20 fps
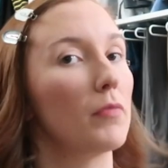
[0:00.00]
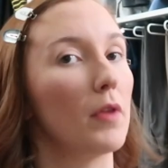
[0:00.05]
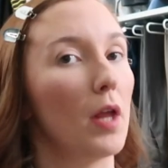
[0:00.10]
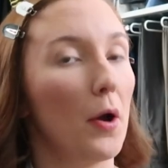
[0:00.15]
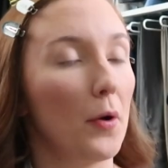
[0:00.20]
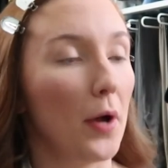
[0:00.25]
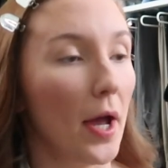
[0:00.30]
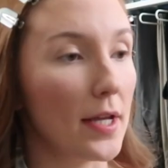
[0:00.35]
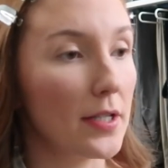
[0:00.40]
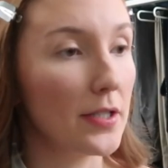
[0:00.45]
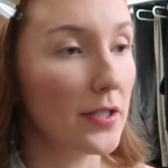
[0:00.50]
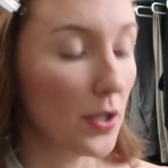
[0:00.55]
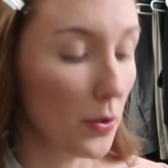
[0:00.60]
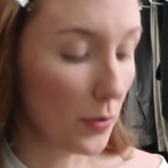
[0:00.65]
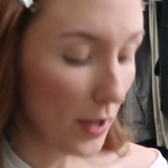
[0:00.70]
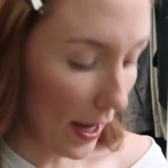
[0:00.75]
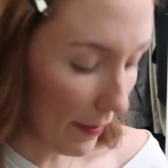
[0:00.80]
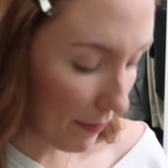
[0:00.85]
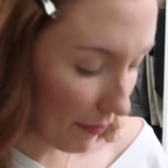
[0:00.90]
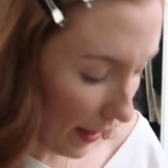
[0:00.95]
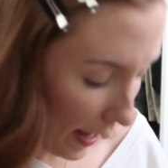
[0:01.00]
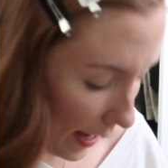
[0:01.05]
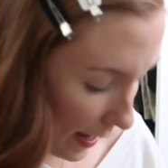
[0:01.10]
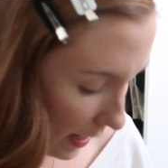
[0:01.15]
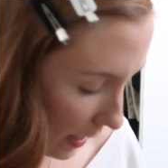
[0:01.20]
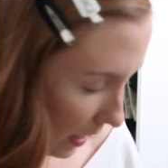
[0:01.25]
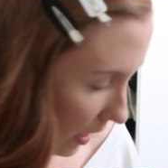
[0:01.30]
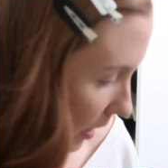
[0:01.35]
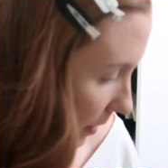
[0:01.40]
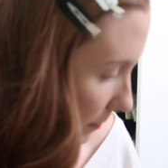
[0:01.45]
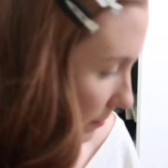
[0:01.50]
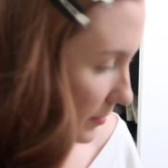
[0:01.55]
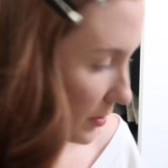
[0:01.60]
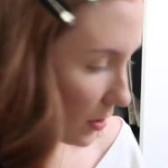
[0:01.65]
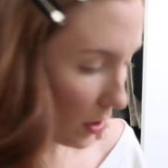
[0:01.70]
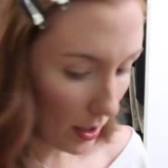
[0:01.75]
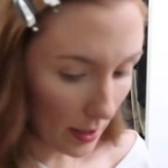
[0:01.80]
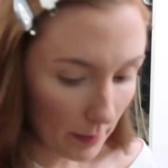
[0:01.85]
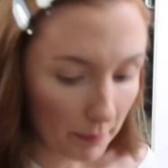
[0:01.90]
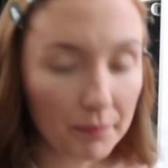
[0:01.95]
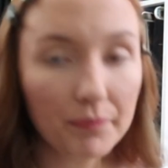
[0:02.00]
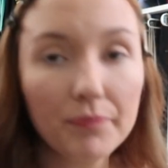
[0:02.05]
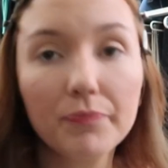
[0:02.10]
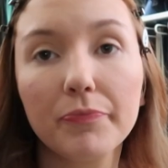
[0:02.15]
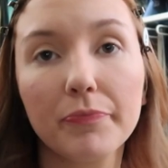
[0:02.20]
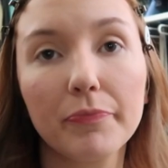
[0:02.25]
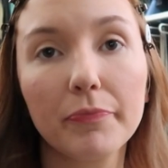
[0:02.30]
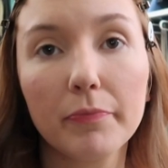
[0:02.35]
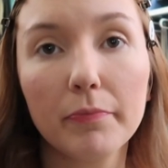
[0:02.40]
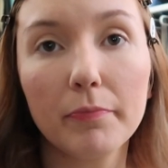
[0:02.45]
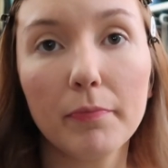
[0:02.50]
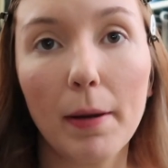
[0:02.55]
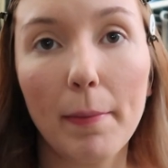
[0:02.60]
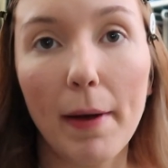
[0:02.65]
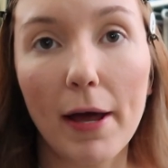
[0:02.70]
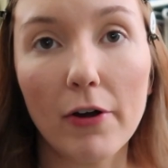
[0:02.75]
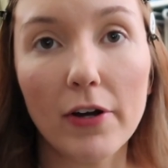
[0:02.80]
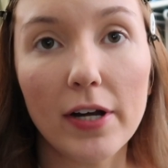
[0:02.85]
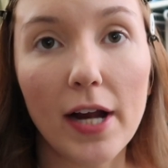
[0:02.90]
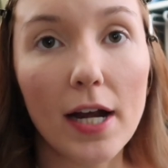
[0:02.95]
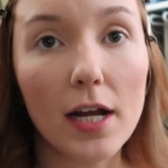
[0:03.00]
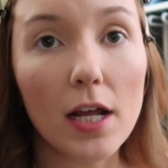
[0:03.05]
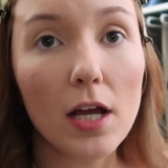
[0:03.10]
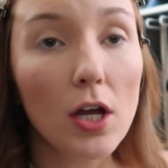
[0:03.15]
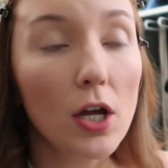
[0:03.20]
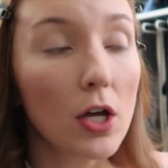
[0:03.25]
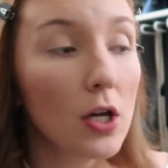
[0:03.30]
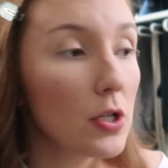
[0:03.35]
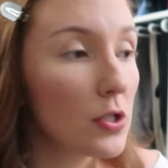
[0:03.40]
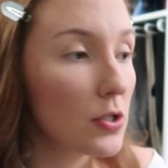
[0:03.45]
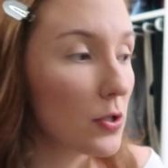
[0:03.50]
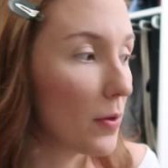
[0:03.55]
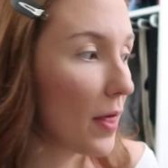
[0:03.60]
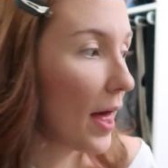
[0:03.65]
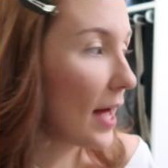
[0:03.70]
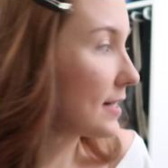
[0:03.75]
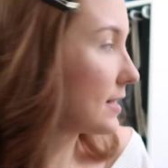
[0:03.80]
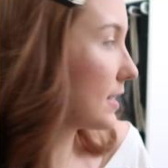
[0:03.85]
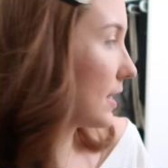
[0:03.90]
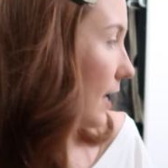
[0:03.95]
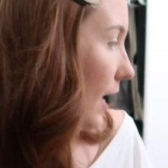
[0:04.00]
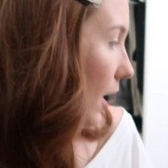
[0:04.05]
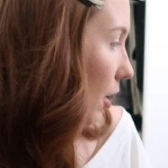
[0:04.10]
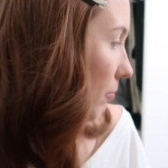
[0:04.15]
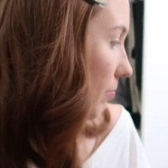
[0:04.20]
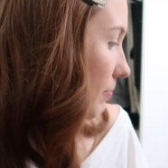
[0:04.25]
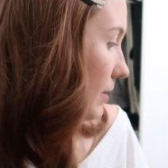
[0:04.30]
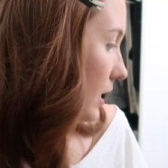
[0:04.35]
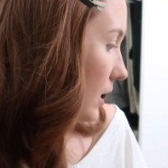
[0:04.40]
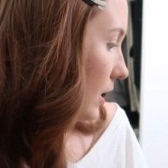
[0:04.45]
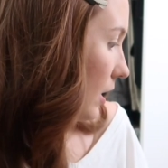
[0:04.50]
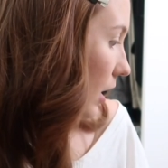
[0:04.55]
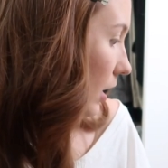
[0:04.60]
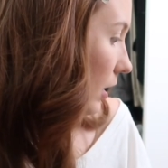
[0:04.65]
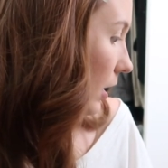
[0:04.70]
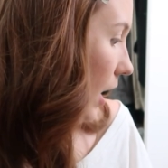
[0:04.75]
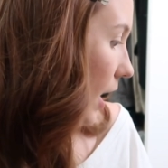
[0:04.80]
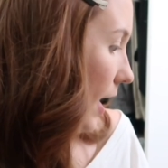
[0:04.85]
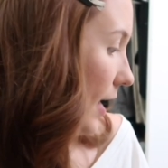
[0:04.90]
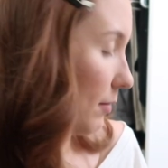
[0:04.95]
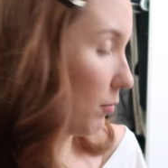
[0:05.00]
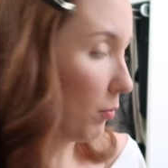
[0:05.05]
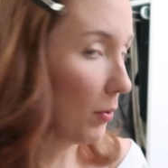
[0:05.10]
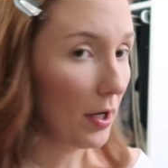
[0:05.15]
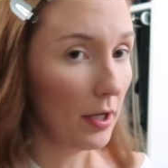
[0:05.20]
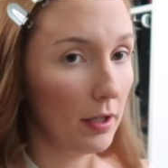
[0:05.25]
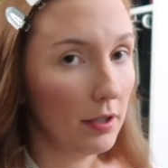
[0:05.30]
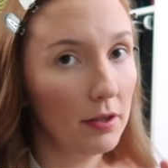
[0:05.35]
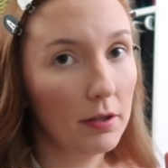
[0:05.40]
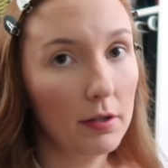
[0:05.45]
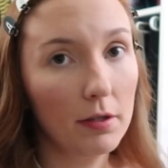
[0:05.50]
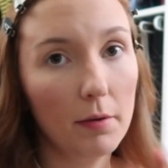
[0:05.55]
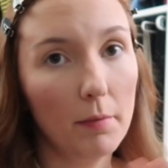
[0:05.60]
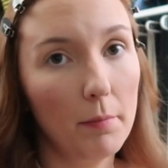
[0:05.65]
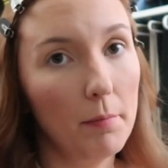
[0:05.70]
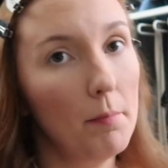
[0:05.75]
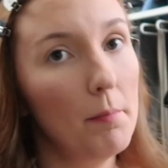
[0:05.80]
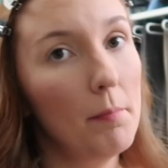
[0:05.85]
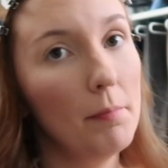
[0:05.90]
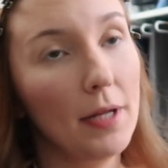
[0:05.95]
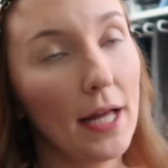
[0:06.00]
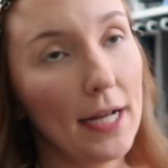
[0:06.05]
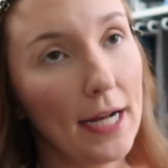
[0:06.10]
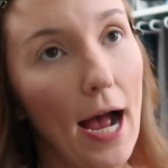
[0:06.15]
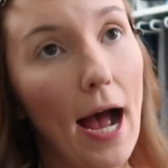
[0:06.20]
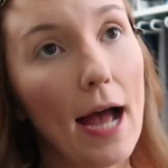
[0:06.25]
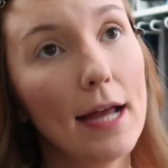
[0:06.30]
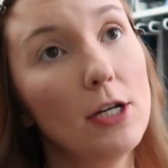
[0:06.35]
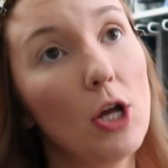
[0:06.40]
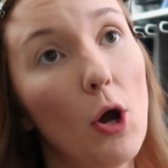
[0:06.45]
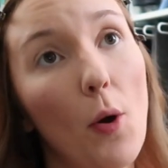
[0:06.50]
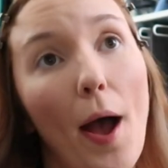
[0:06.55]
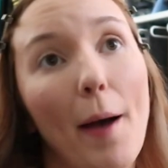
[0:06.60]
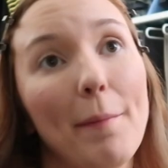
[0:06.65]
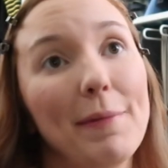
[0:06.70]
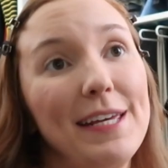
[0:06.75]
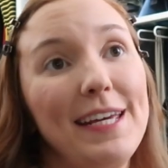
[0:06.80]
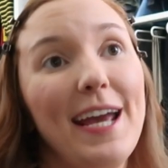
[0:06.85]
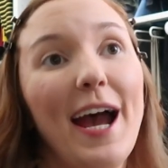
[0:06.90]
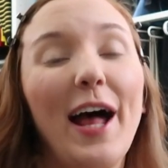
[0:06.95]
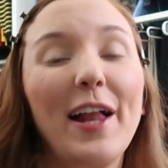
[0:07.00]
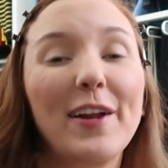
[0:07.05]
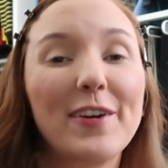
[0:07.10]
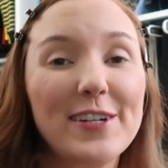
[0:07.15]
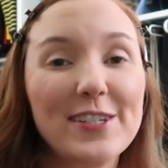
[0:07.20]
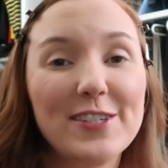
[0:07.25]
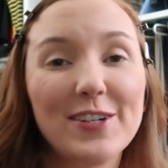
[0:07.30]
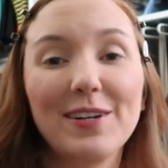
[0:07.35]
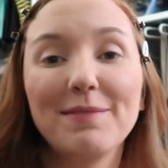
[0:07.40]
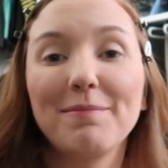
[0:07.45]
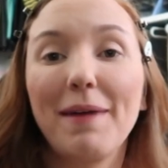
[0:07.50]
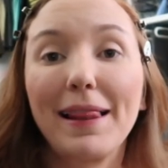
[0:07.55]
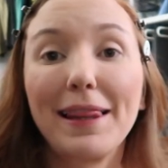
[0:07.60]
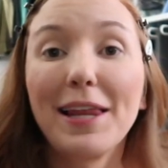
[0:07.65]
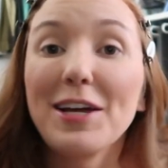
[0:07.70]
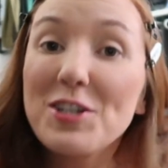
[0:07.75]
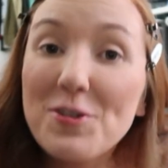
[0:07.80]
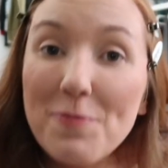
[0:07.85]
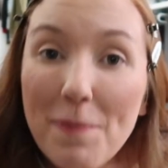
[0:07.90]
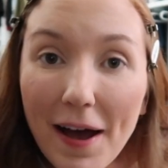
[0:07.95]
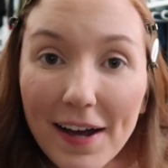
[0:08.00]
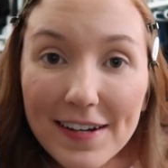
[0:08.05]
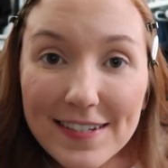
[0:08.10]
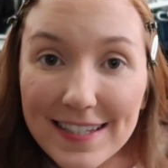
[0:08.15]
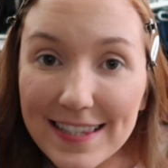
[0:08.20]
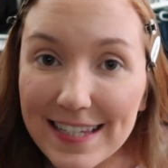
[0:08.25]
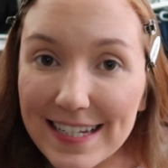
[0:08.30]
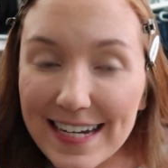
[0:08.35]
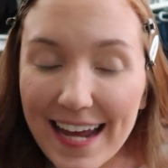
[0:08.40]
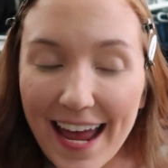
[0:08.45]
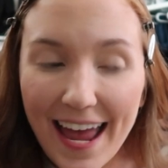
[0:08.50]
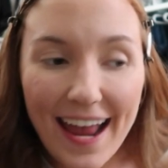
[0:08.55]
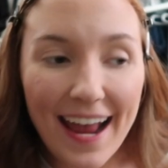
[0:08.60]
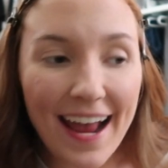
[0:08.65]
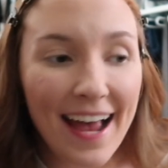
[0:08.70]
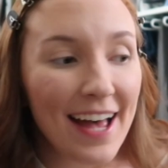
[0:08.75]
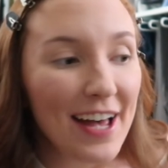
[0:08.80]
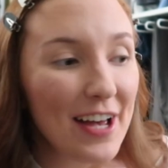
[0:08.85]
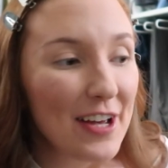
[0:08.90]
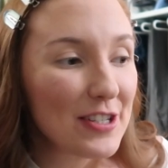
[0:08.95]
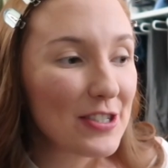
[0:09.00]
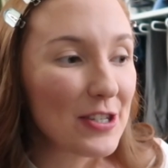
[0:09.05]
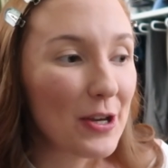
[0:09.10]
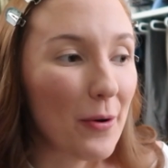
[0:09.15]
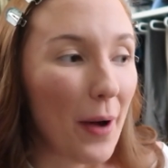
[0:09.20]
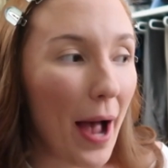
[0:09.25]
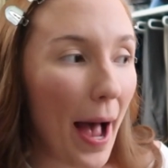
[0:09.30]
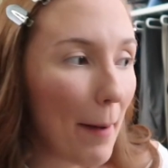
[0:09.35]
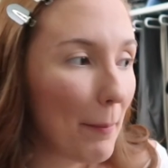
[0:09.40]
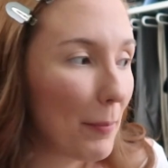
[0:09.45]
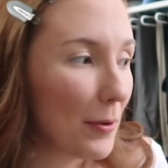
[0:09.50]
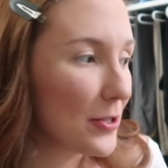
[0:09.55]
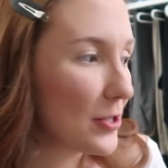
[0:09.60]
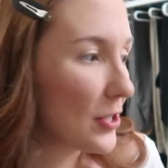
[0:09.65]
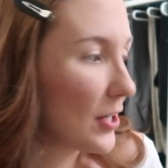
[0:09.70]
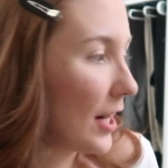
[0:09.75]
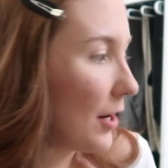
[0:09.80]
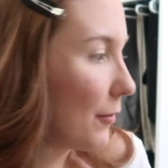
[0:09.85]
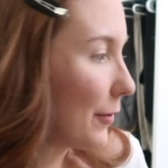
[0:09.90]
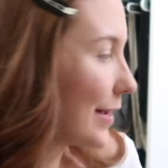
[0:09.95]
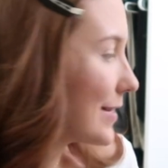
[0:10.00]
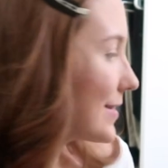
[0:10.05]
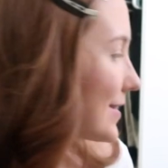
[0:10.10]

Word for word: Okay, so yeah, that, um, sorry, my battery died. So that did help me a lot with, like I know how many calories are in my lunchbox in the day. So apples are kind of what I